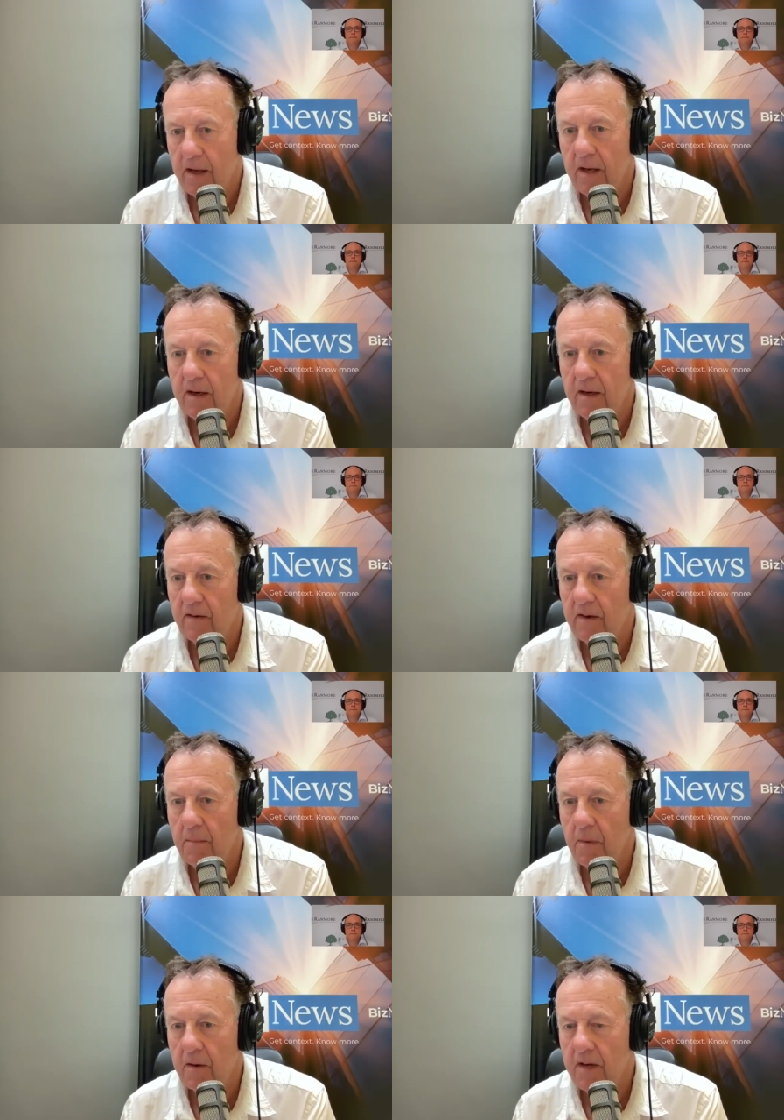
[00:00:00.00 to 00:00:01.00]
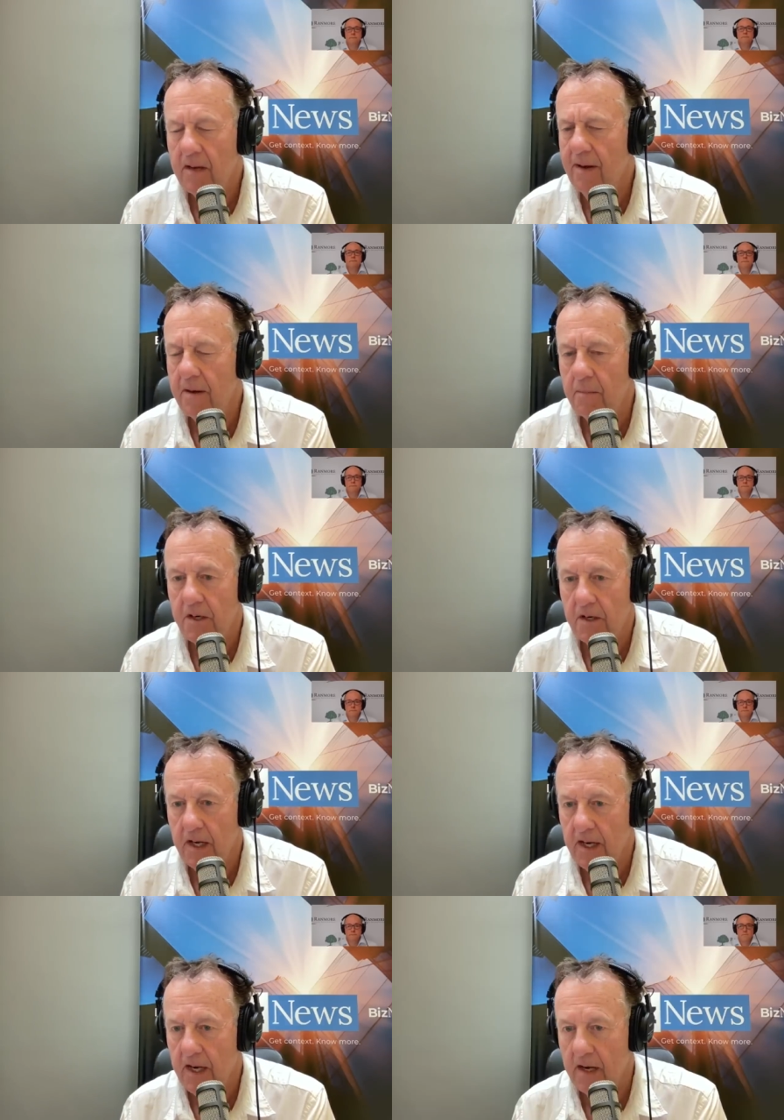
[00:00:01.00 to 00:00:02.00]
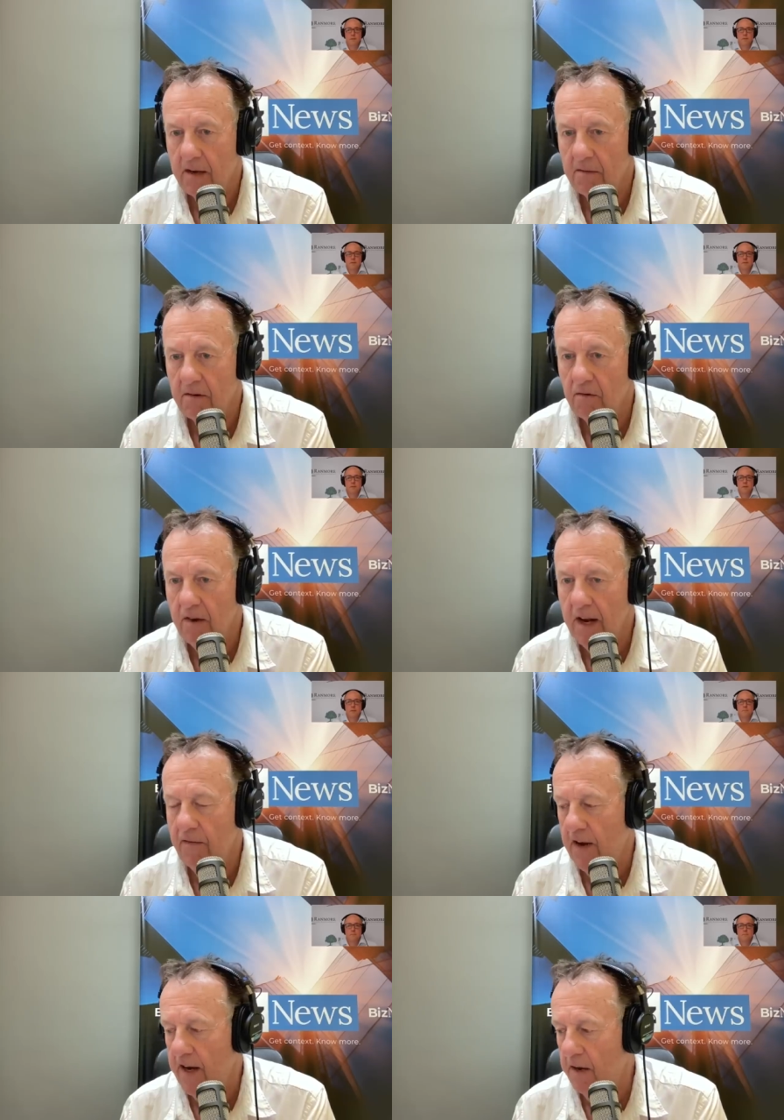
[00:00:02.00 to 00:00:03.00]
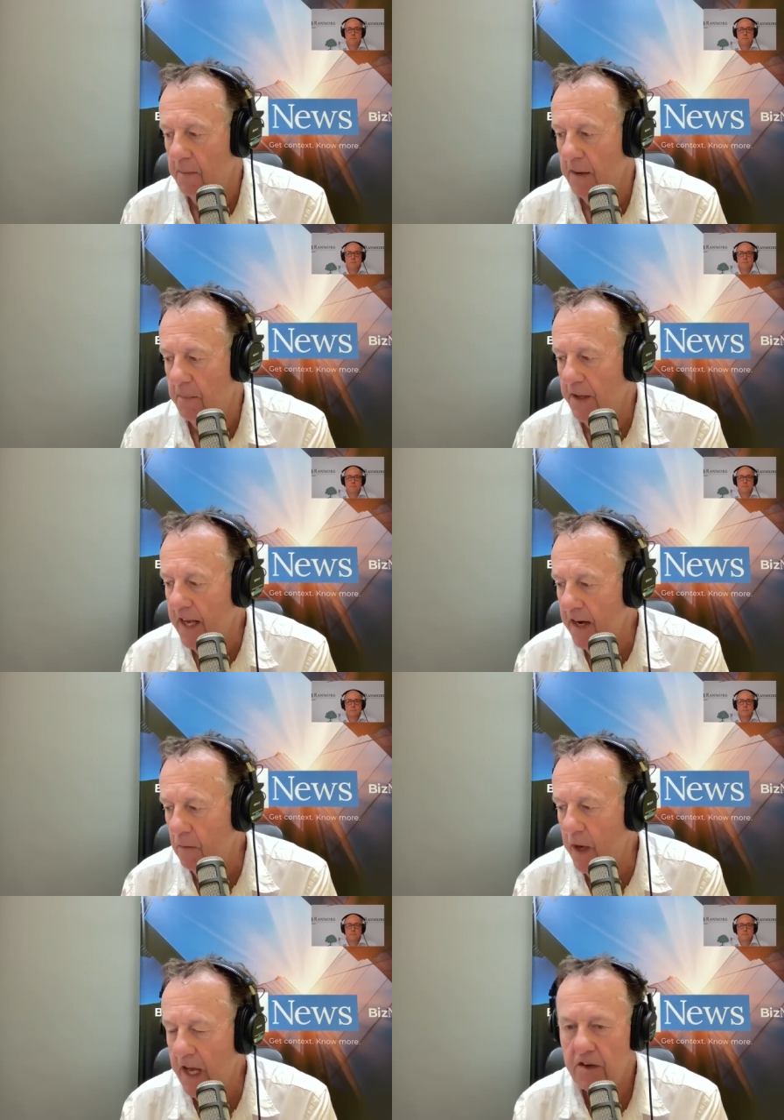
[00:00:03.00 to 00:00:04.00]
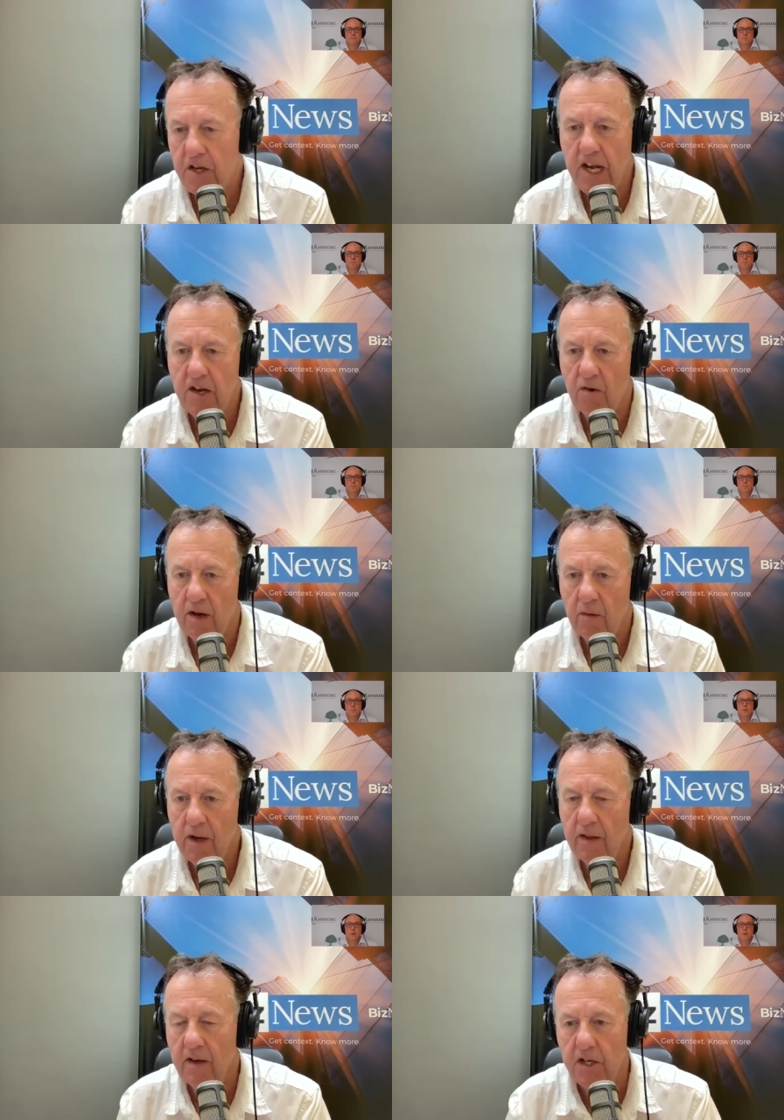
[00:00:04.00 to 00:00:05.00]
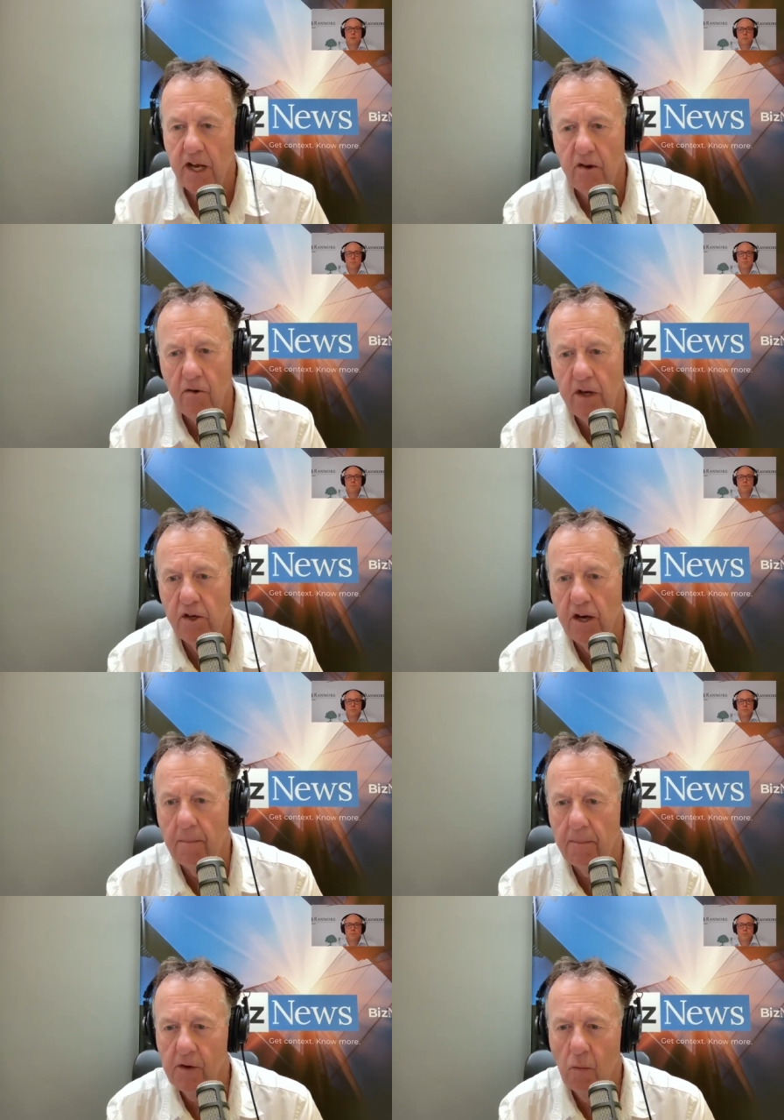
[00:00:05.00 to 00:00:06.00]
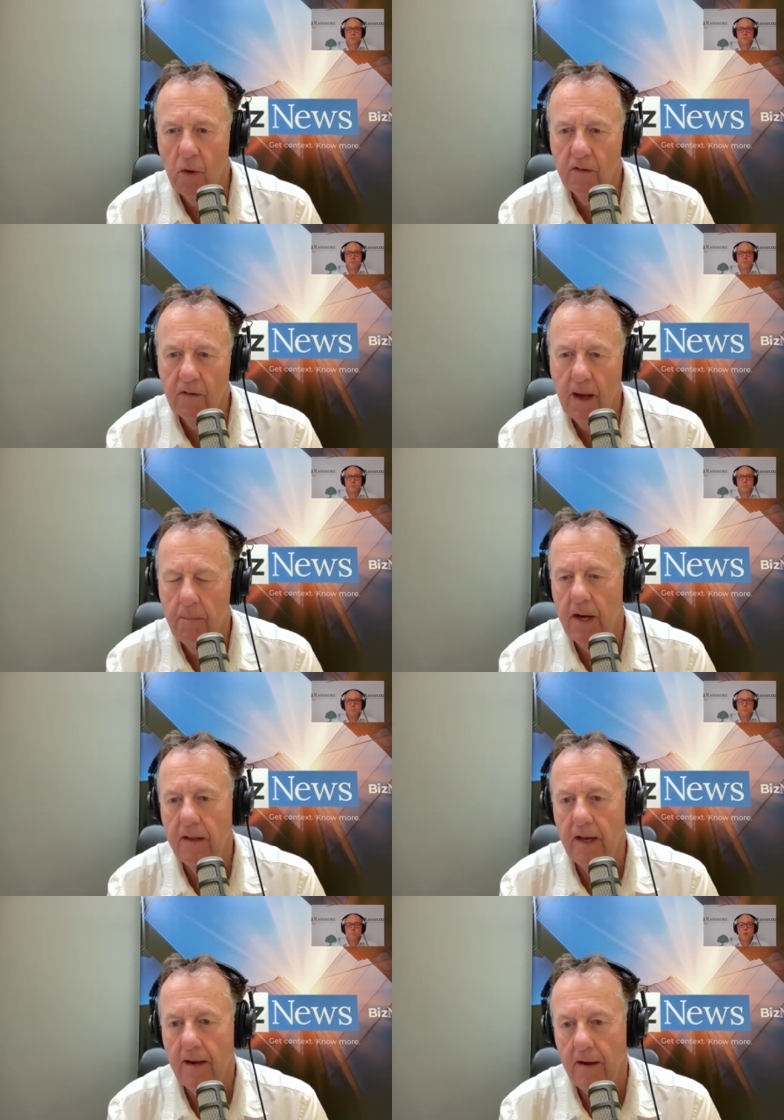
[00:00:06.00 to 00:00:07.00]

in December. Tesla, in particular, really yeah. fell out of bed. But then we had January, we had the January jump. So, what's happening there?